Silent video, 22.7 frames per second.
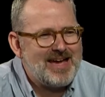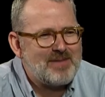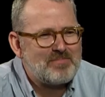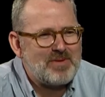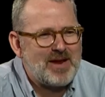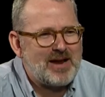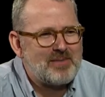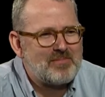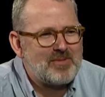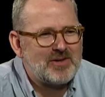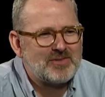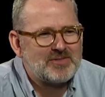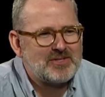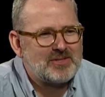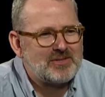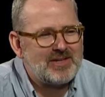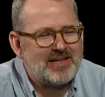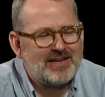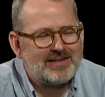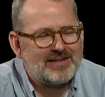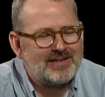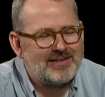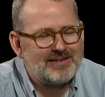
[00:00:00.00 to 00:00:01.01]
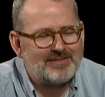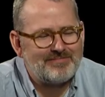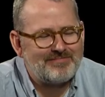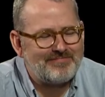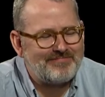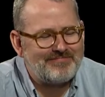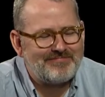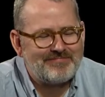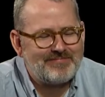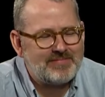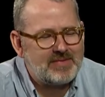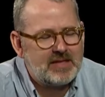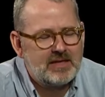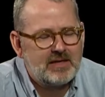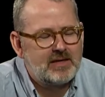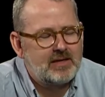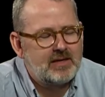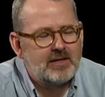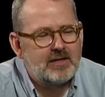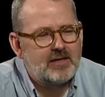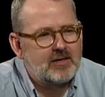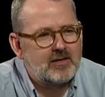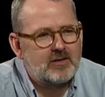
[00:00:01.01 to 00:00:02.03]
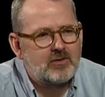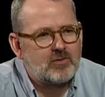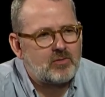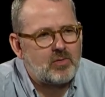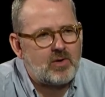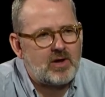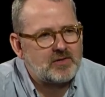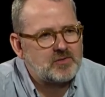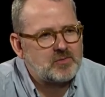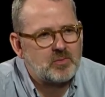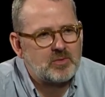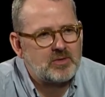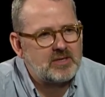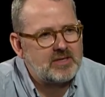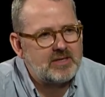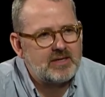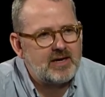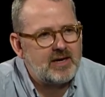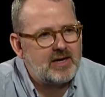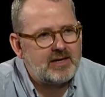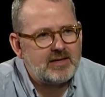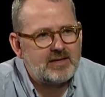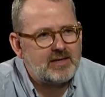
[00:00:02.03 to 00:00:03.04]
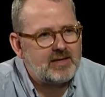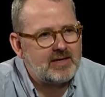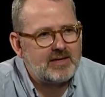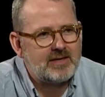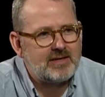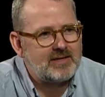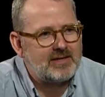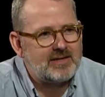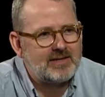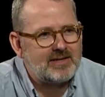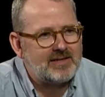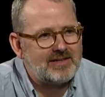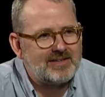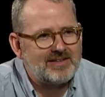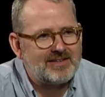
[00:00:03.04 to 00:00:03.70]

but I'm also like a crossword nut and oh, really?